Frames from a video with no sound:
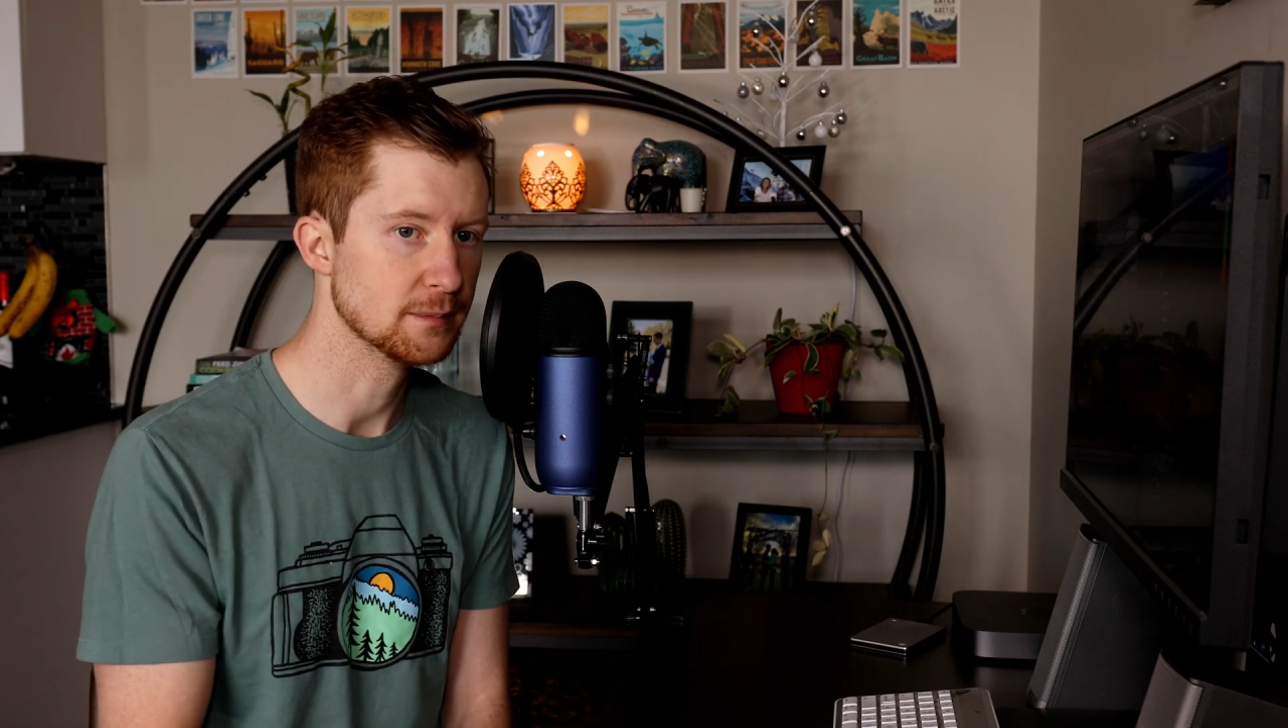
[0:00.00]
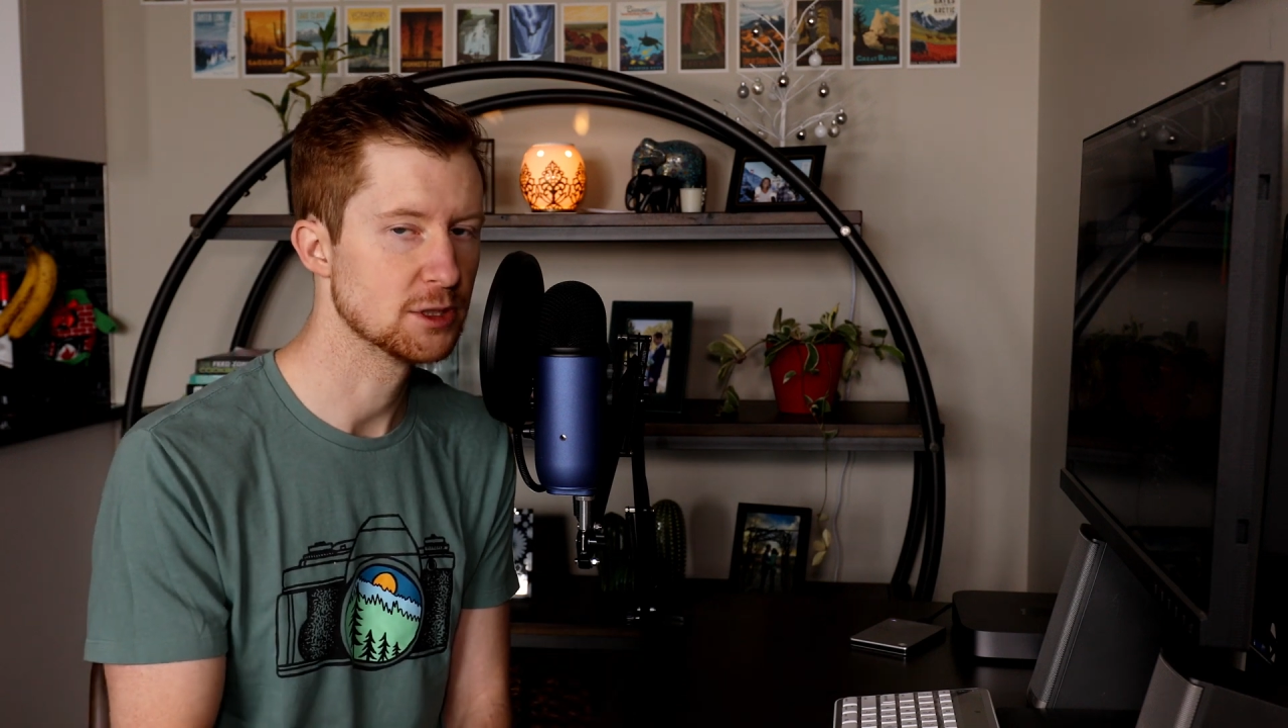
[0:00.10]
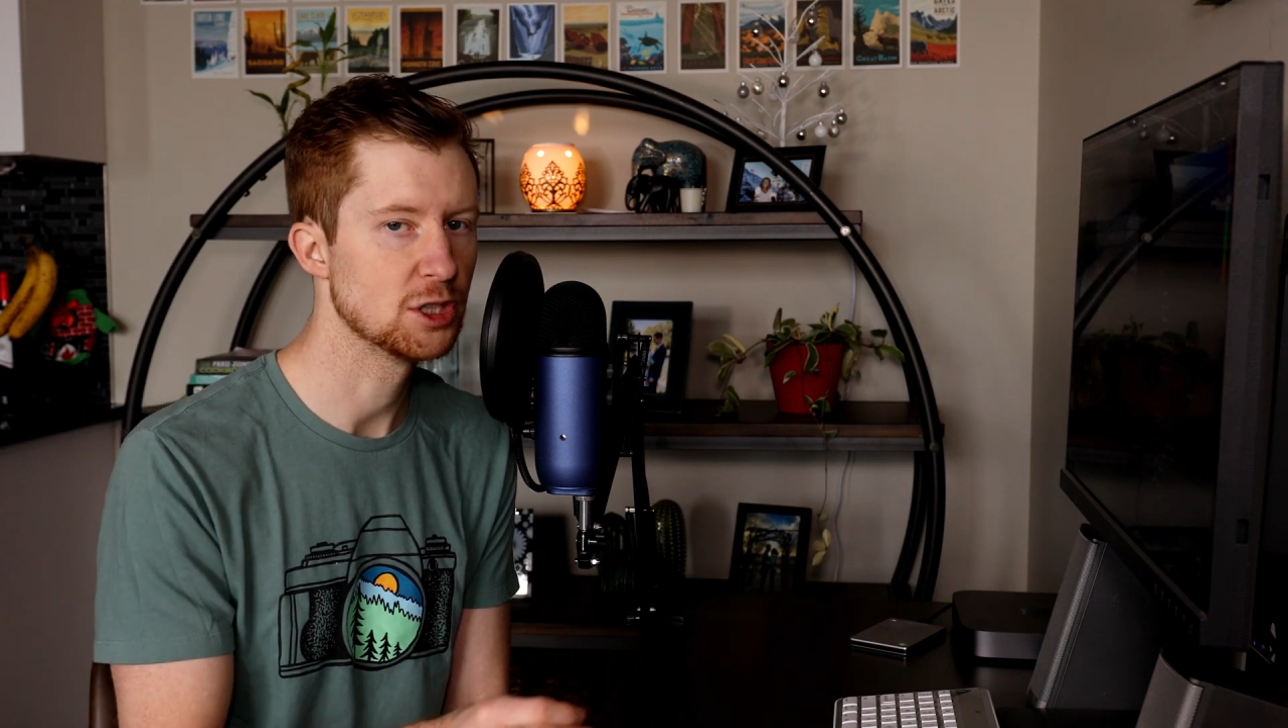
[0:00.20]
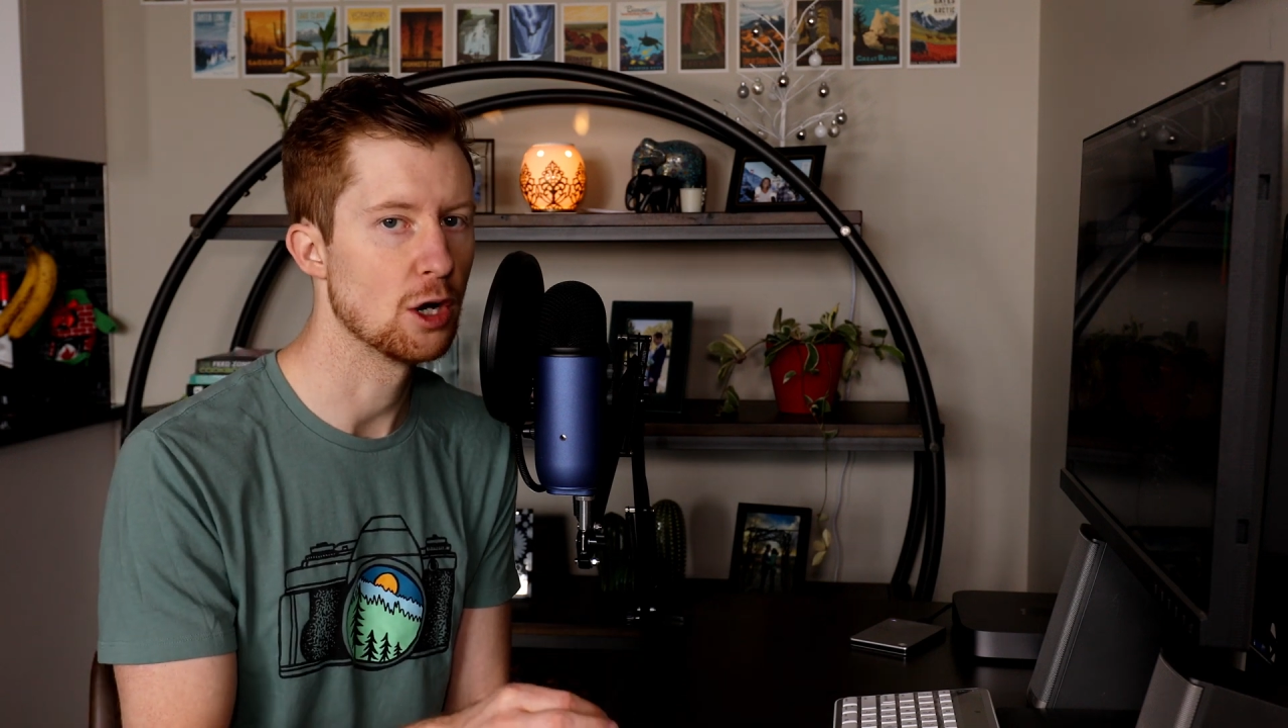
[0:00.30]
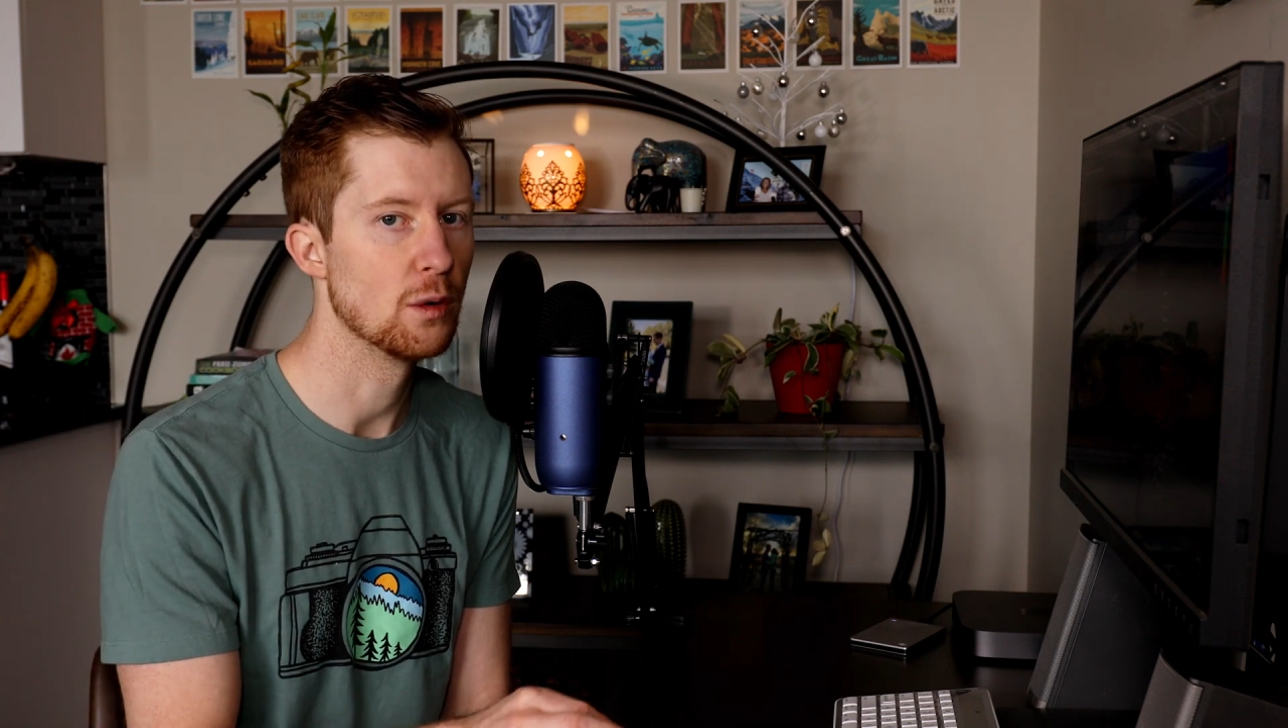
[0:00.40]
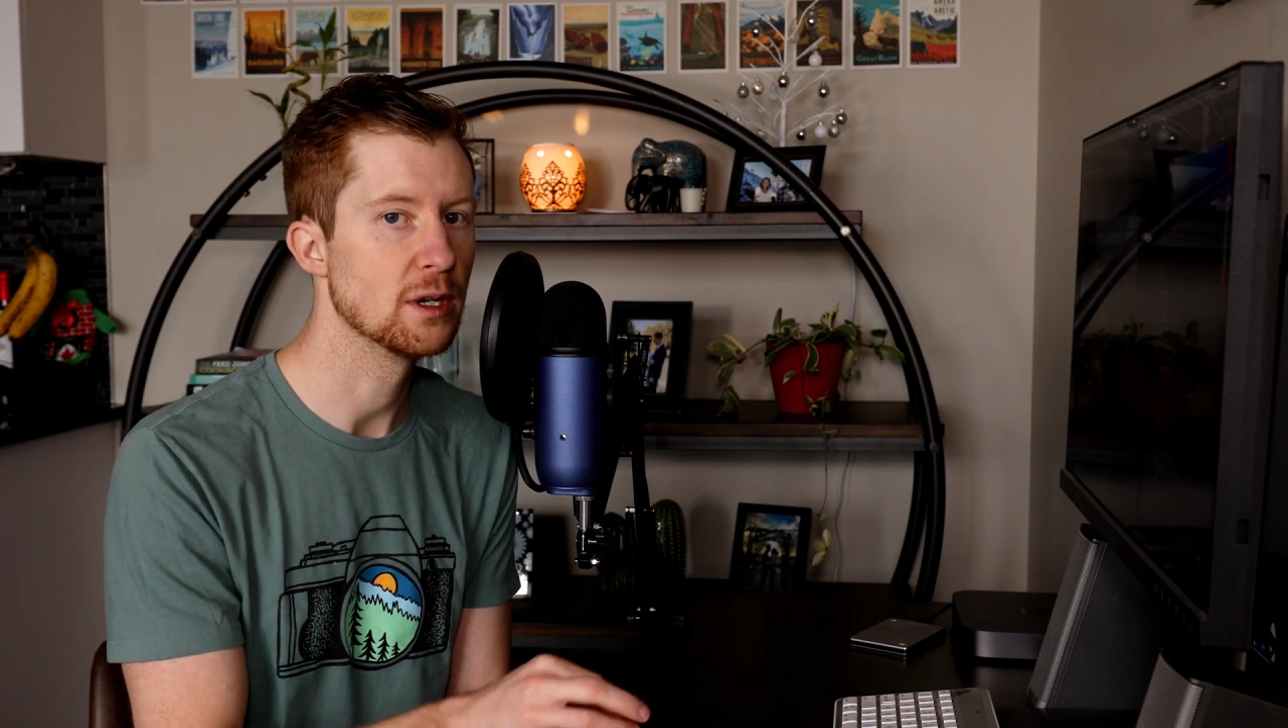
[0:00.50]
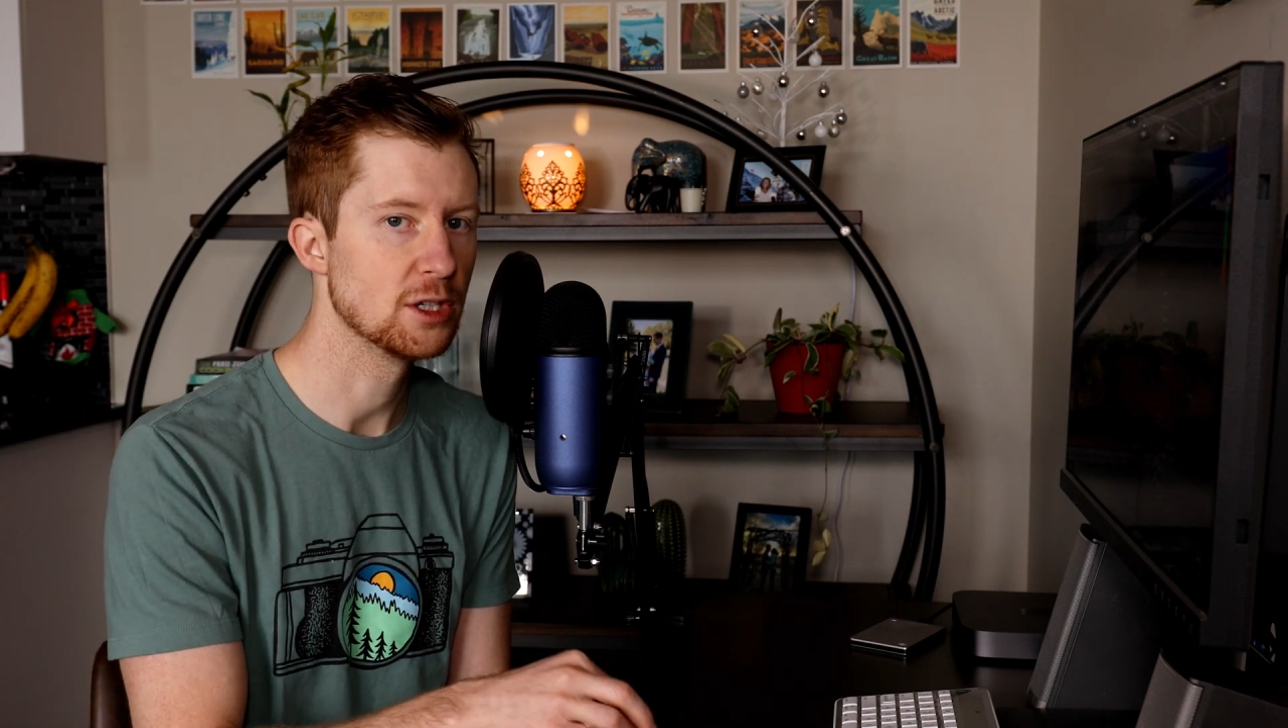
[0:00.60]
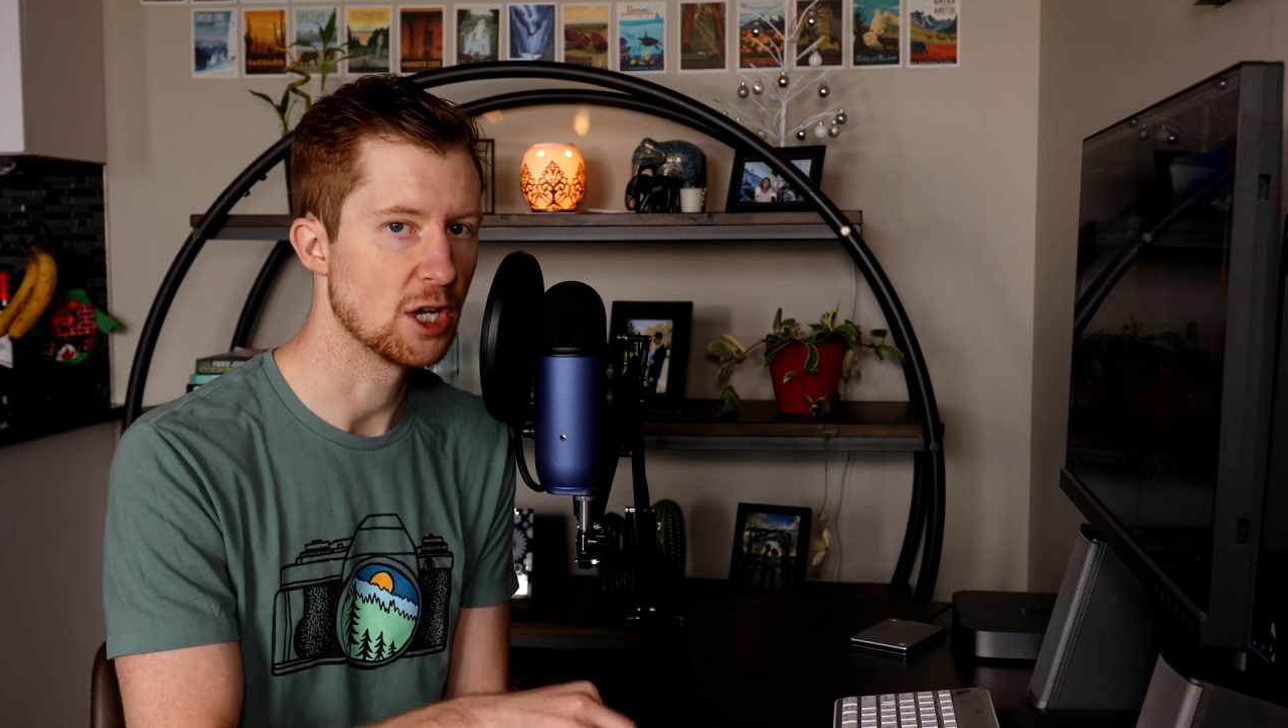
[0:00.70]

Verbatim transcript: So